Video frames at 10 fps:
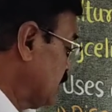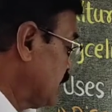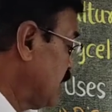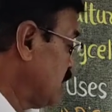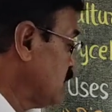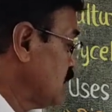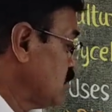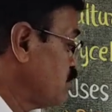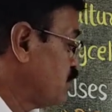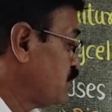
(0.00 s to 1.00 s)
Then
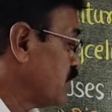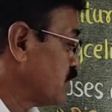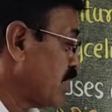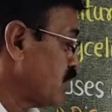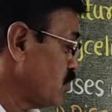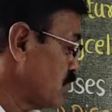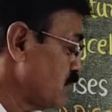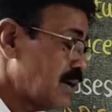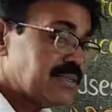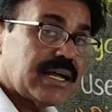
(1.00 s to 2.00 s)
the
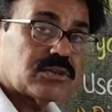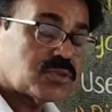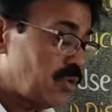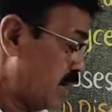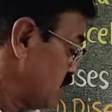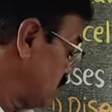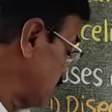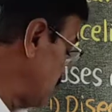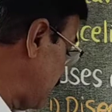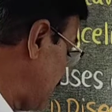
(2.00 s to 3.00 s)
Trichoderma is also acts
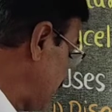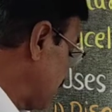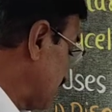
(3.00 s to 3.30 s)
as a